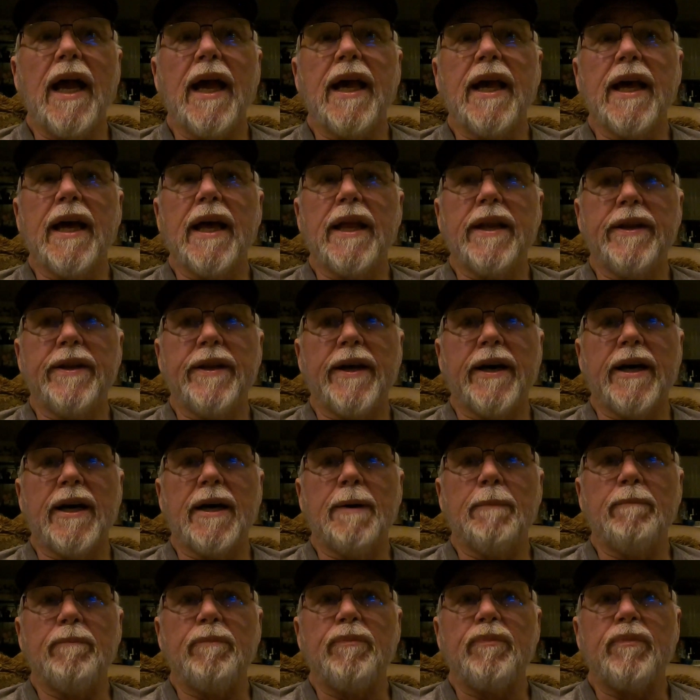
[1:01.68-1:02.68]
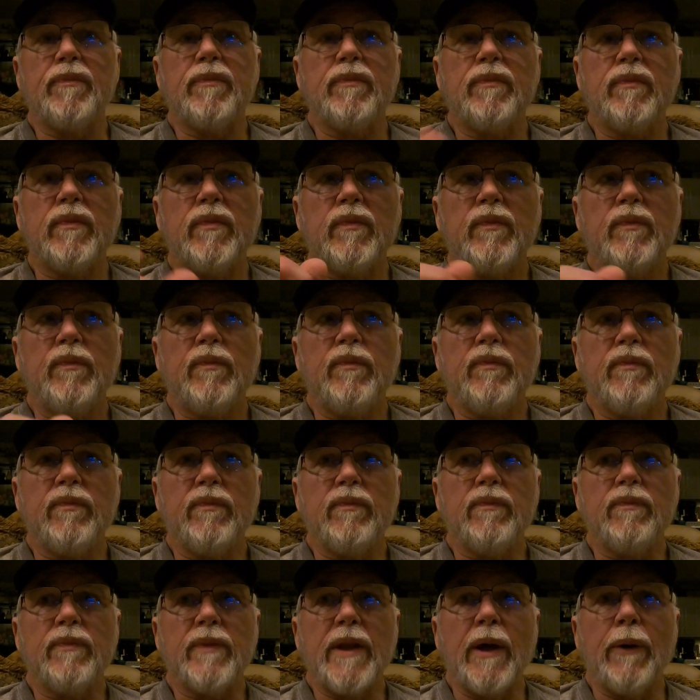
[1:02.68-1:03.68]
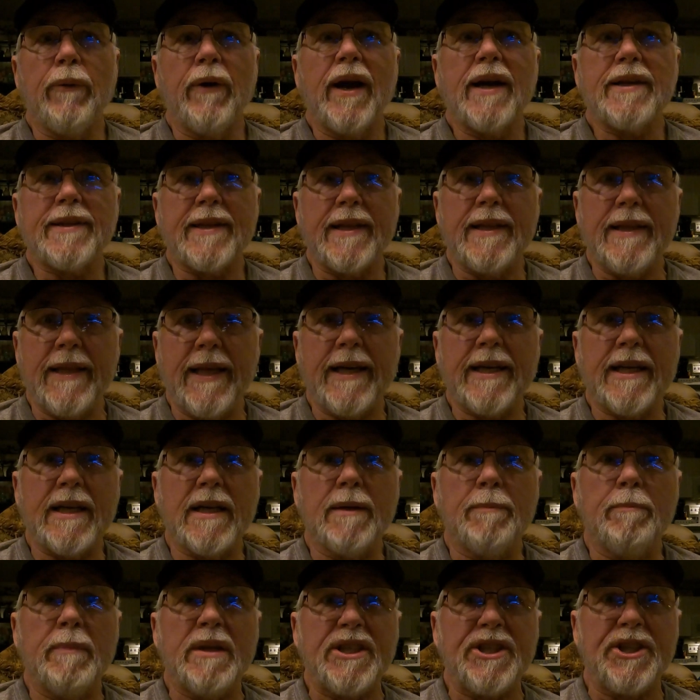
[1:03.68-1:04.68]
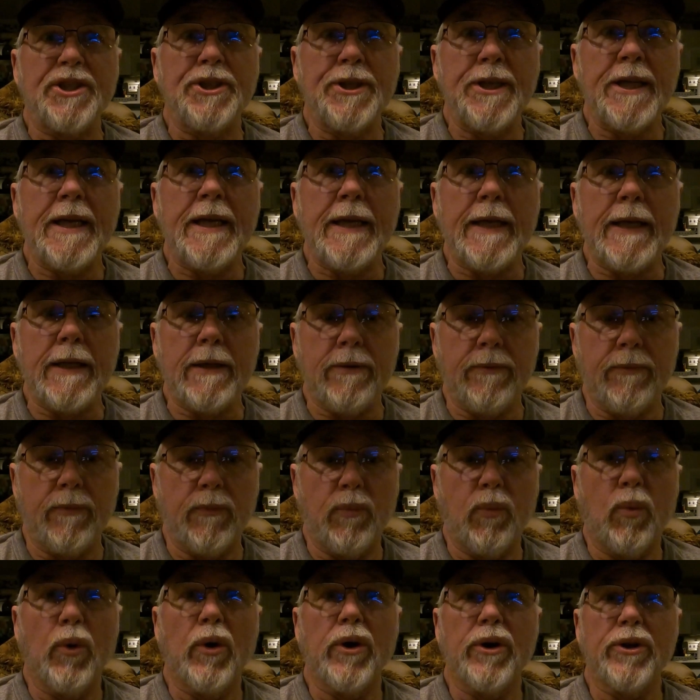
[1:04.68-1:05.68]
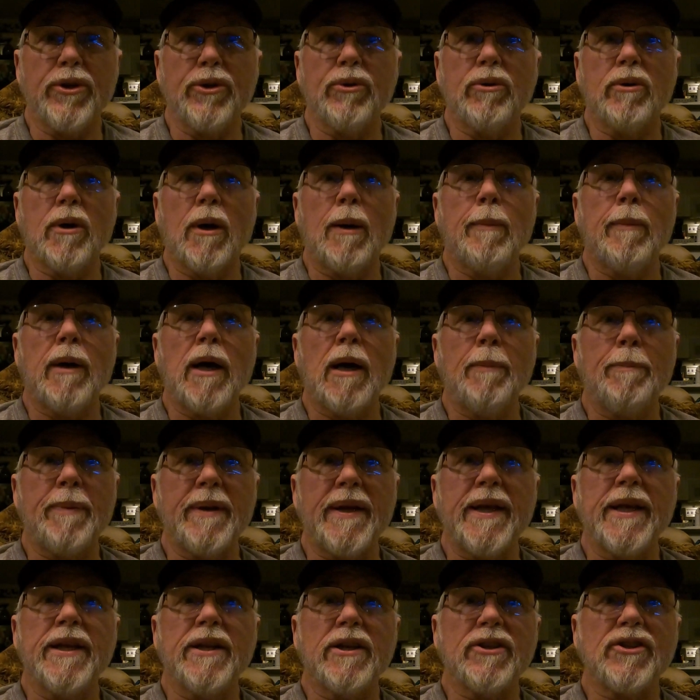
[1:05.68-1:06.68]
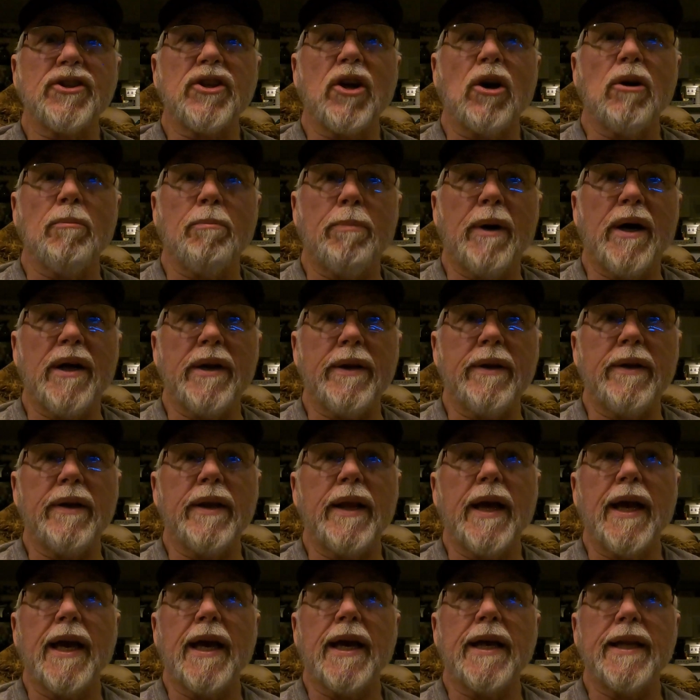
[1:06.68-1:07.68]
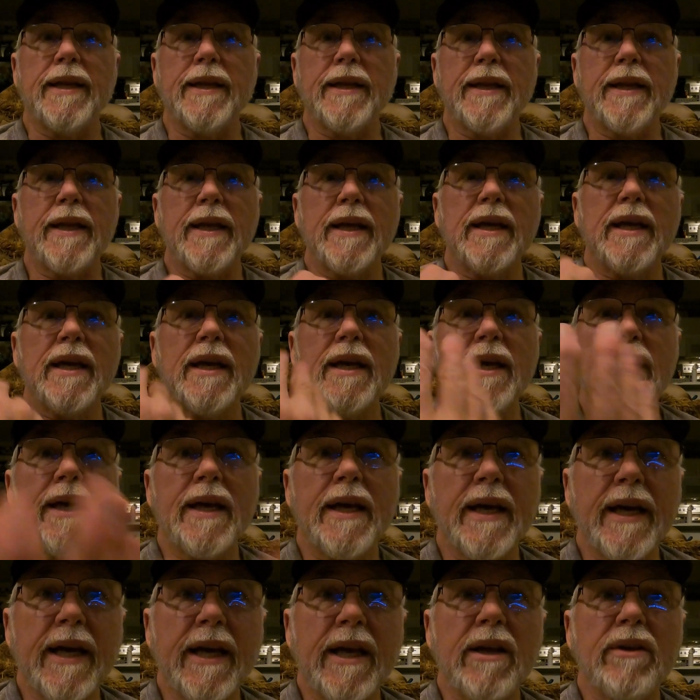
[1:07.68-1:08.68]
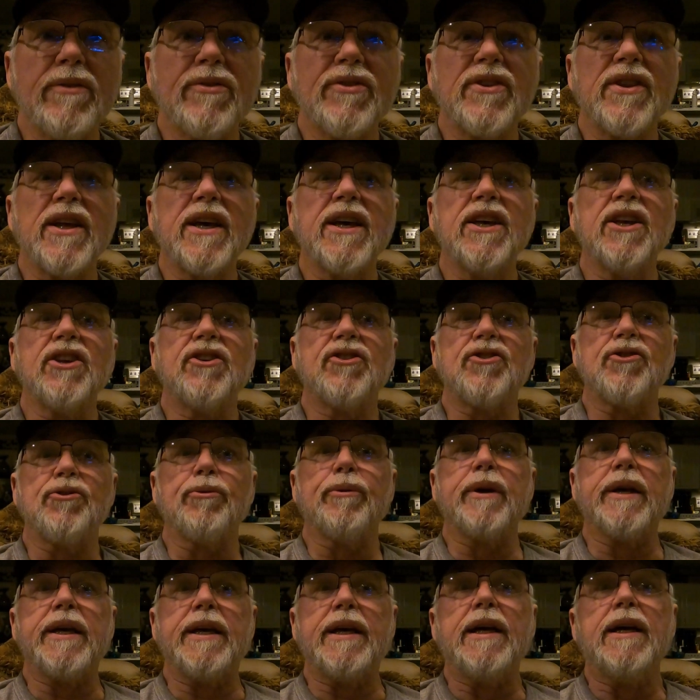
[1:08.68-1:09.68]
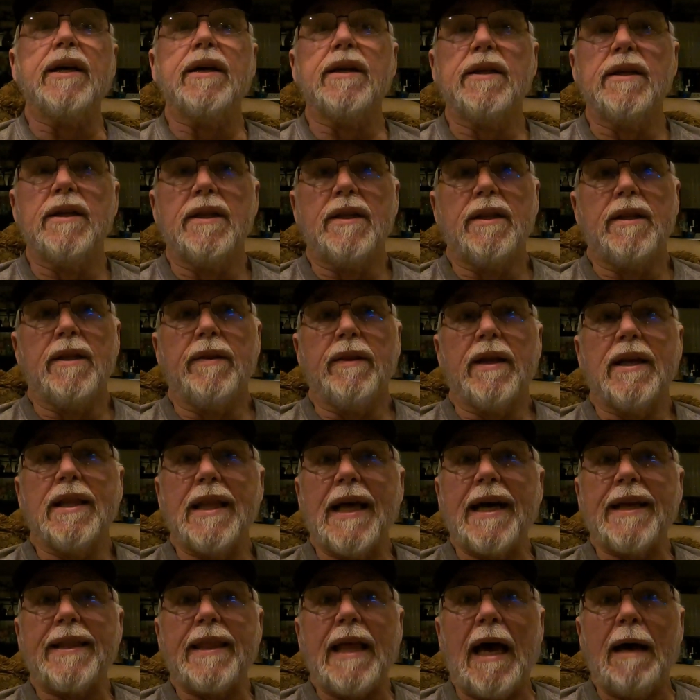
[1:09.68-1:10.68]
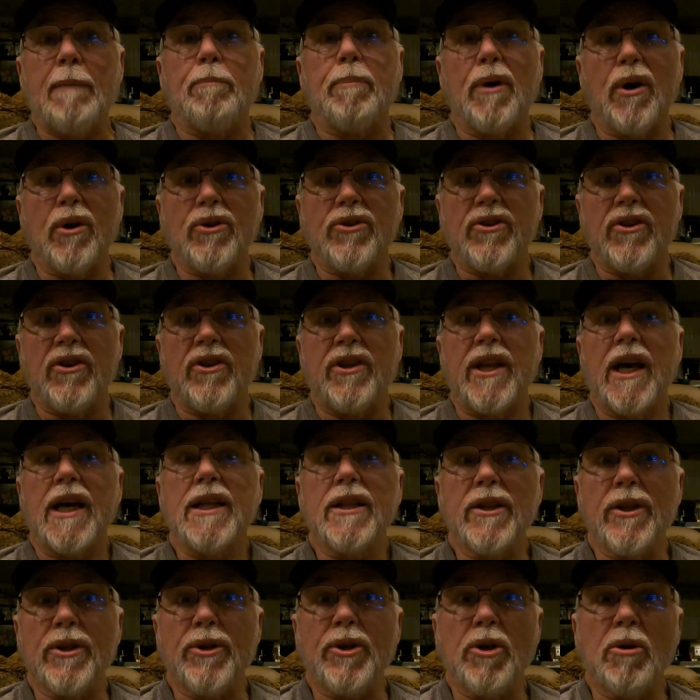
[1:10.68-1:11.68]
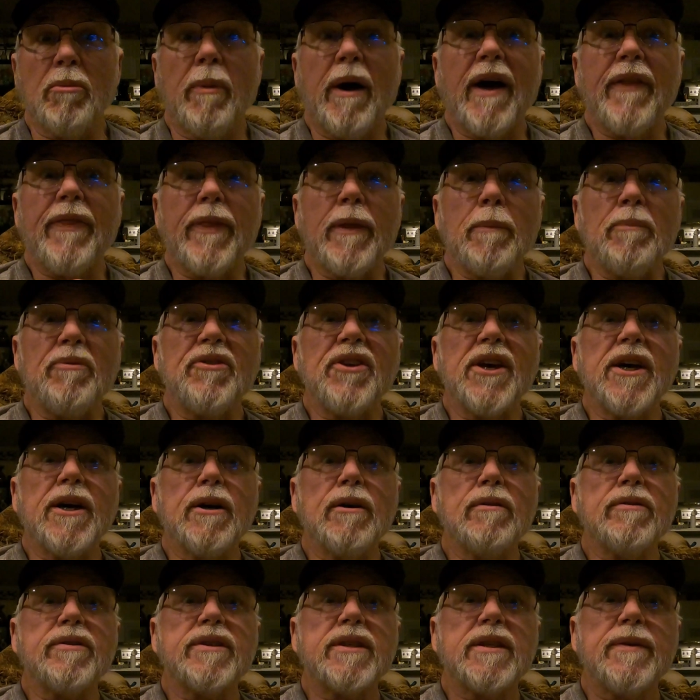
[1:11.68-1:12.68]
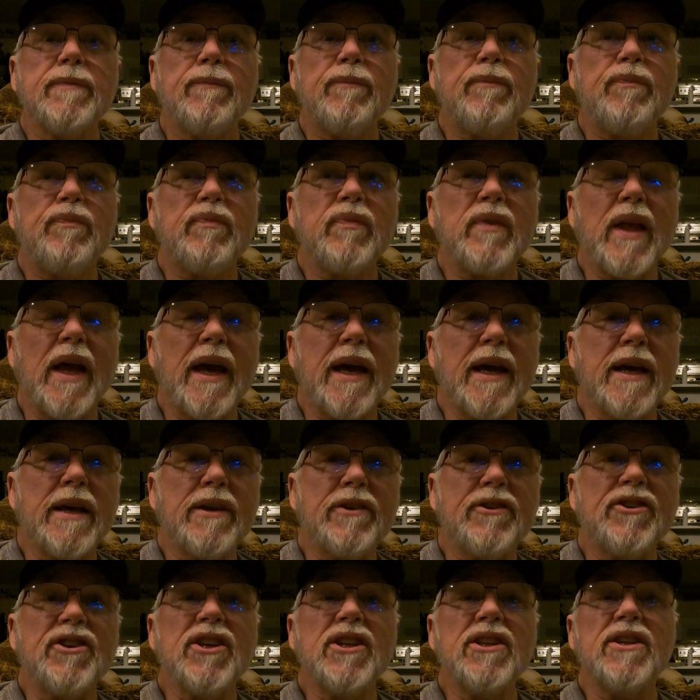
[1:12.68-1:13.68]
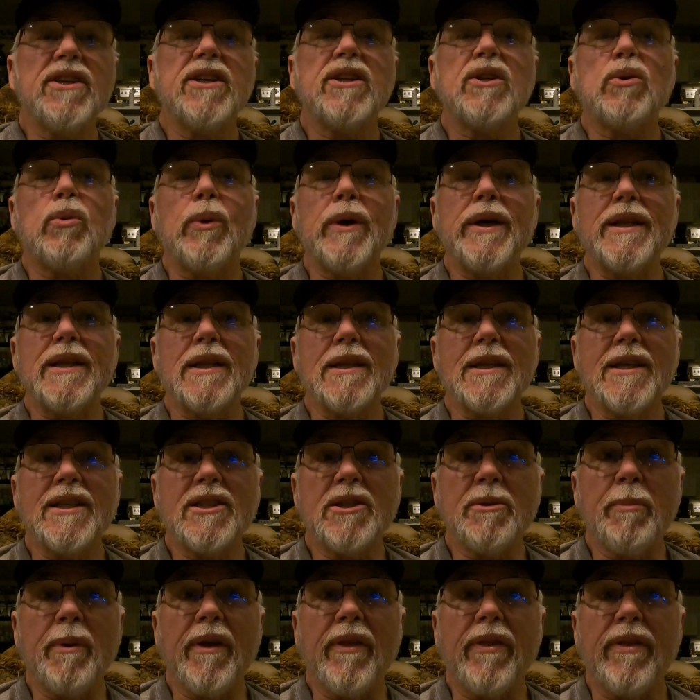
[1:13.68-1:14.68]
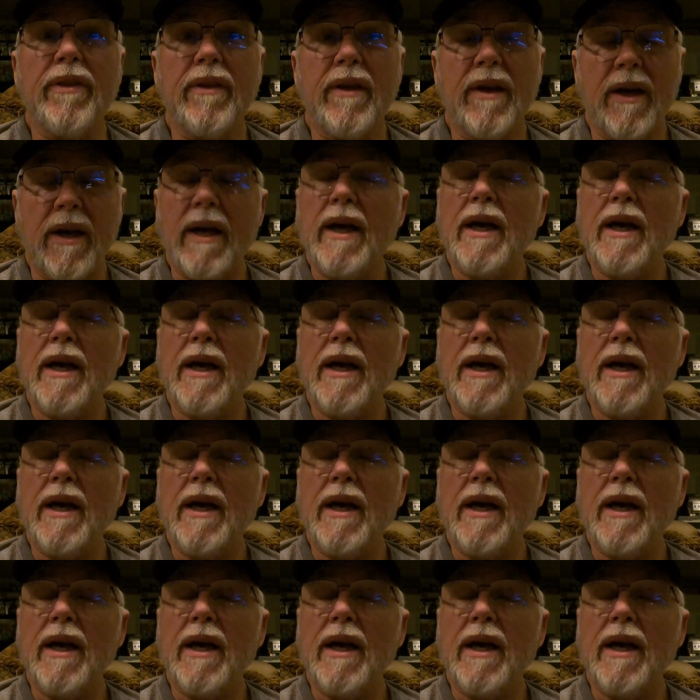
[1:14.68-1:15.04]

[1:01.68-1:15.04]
And um, they were acting like a machine where you come up and hit a start button and it gives the history, like that person telling you about themselves. And she did Queen Elizabeth.